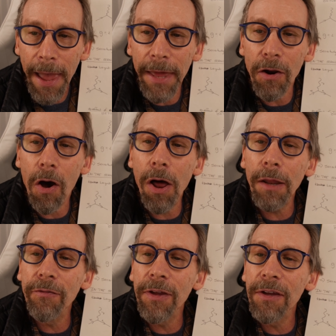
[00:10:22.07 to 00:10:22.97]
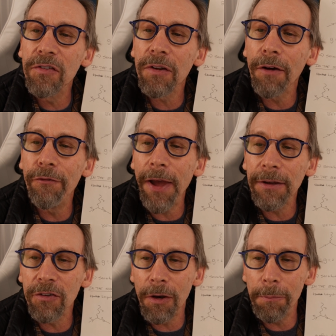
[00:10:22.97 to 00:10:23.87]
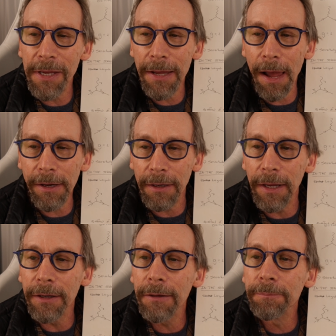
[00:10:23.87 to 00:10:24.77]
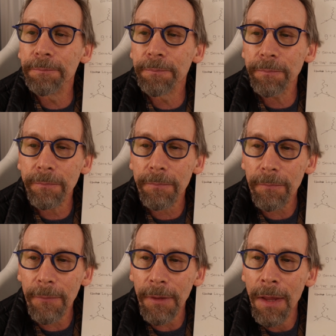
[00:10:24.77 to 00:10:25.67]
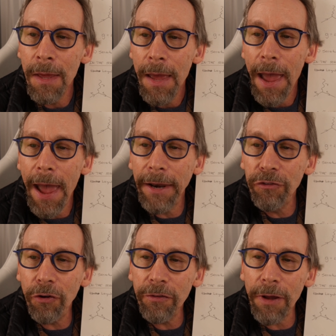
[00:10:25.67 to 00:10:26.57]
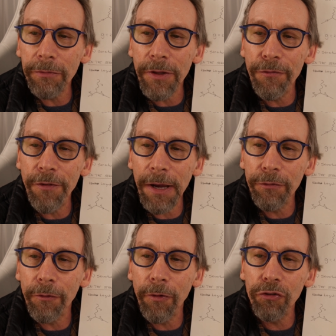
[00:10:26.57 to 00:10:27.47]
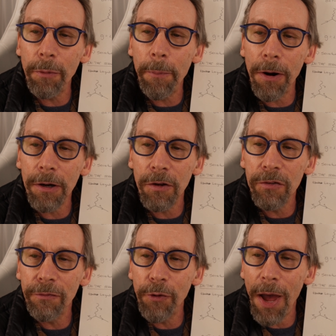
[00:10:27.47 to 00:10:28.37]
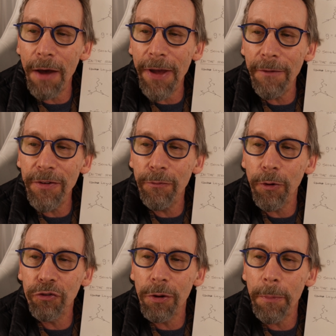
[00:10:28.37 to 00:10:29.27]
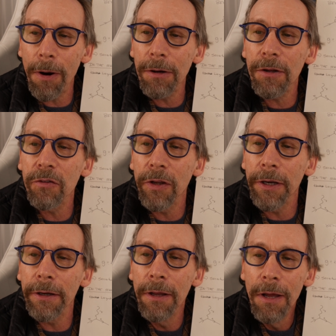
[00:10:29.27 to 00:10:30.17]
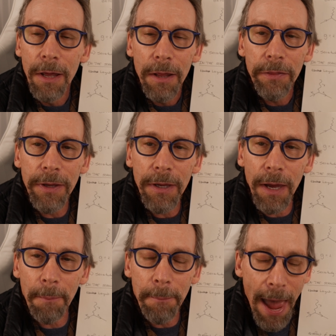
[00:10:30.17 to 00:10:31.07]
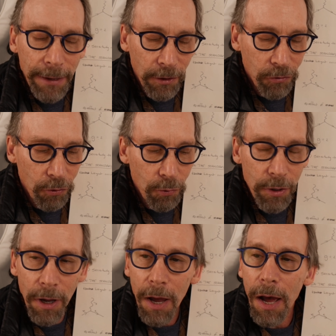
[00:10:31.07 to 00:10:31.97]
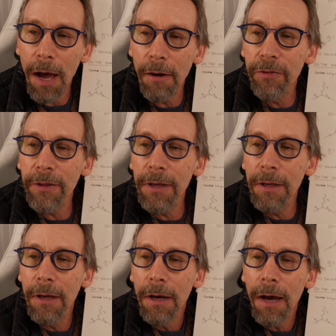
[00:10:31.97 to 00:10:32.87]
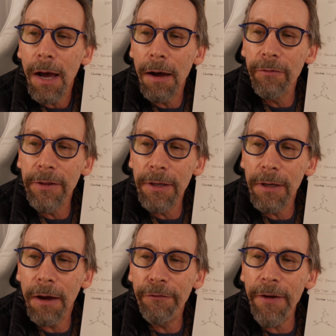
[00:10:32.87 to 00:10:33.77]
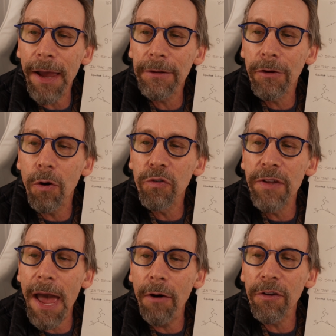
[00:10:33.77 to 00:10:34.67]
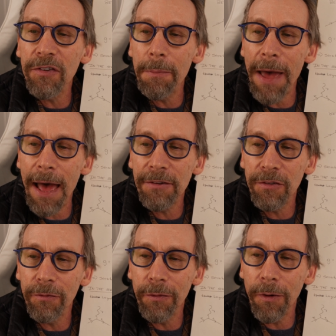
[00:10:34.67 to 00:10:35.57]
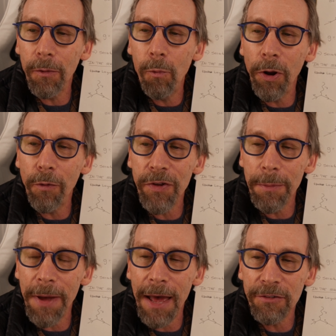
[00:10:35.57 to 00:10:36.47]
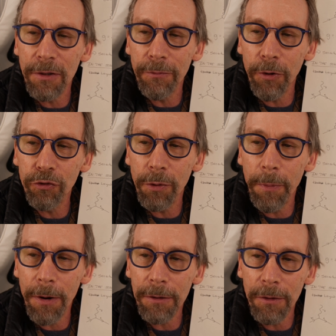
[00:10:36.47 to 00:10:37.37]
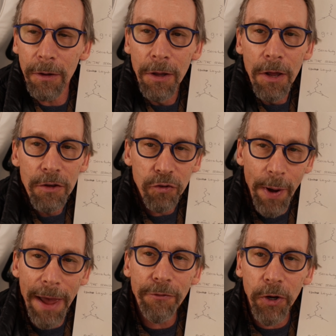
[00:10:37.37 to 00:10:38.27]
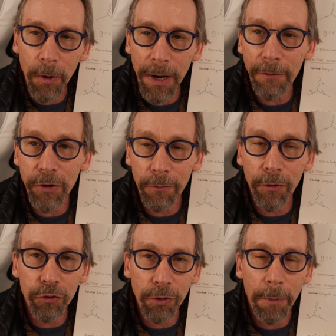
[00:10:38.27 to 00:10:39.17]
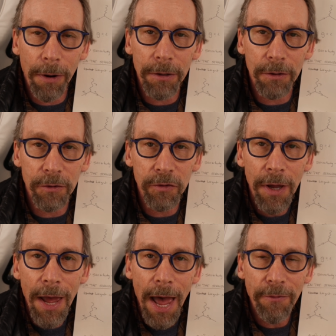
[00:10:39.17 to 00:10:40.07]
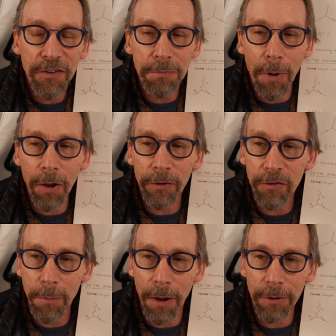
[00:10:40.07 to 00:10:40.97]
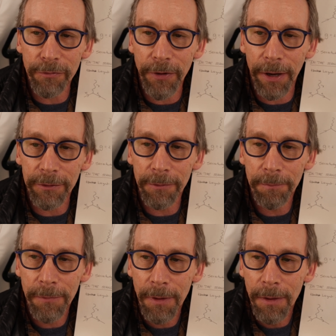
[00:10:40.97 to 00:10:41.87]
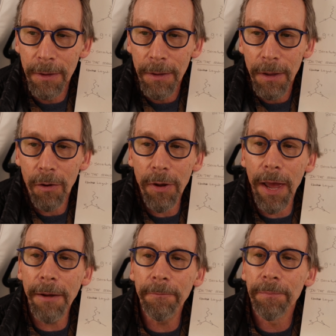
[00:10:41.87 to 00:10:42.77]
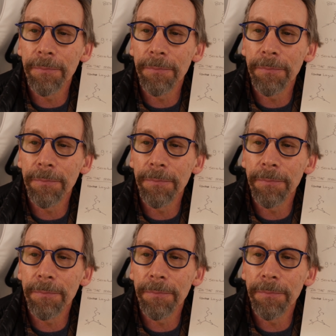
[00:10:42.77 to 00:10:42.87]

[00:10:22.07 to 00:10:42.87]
And all of these effects can be calculated. And it turns out the effect for virtual particles, if you have heavy virtual particles in it, the magnitude of the effect goes down as the mass of the 1 over the mass of the virtual particle. So heavier and heavier virtual particles have a smaller and smaller effect. Okay?